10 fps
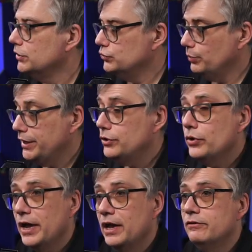So when
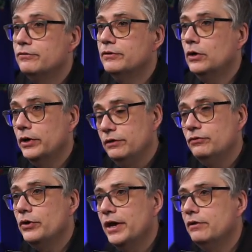you have, uh,
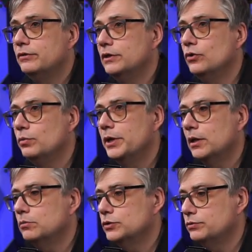if you have the Dolby
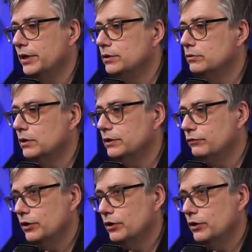Atmos renderer,